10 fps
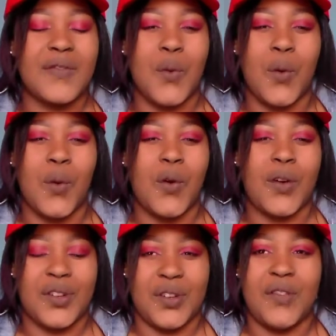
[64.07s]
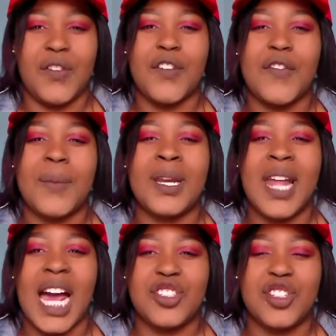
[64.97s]
for, you know, for your feminine
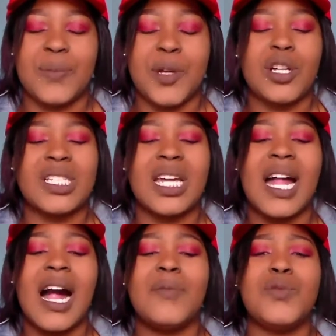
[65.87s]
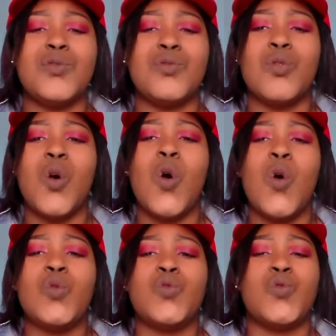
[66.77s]
hygiene, because it helps you
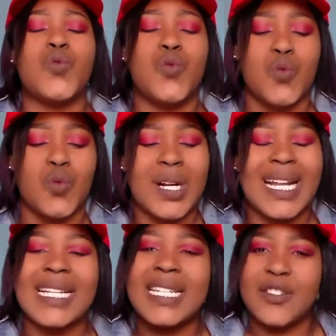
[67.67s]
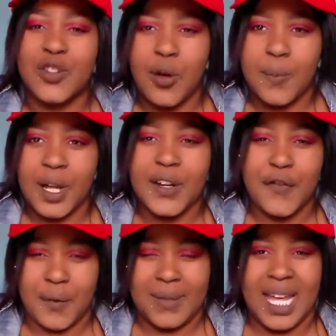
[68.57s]
to clean your body
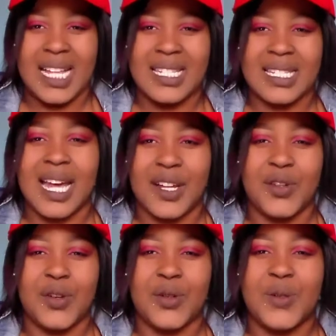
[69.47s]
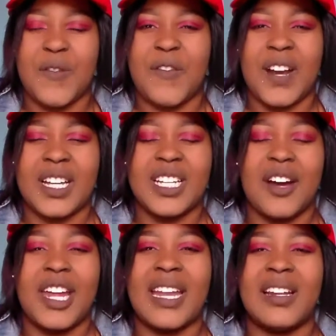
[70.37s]
from the inside, you know, to flush
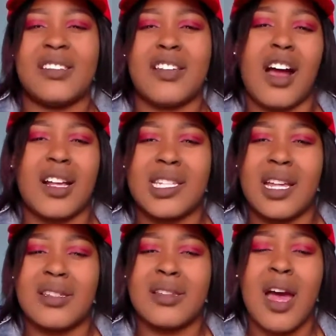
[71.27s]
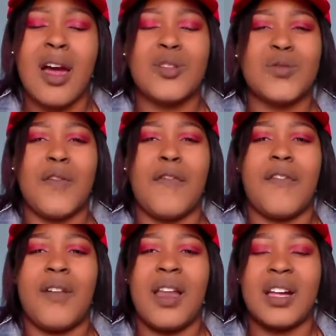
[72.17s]
out any toxins, to
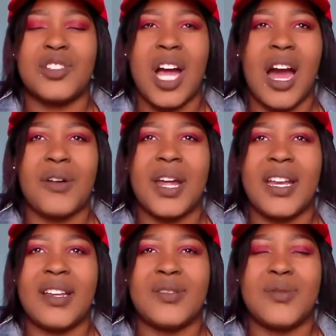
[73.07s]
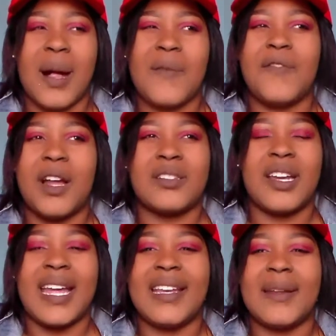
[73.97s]
flush out
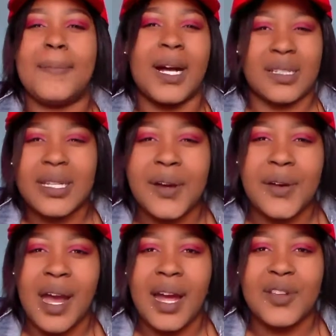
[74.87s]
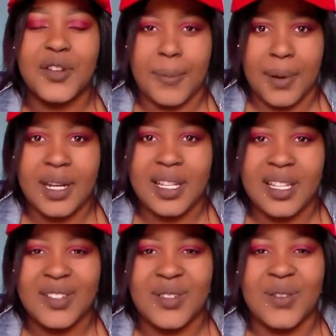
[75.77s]
any bacteria in your body,
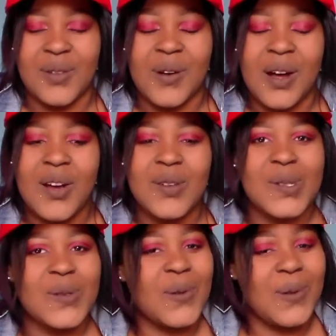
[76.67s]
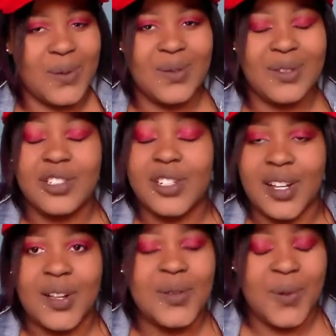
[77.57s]
you know. So
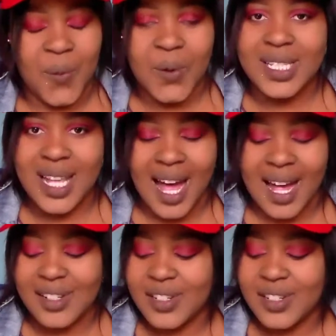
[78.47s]
drink your water.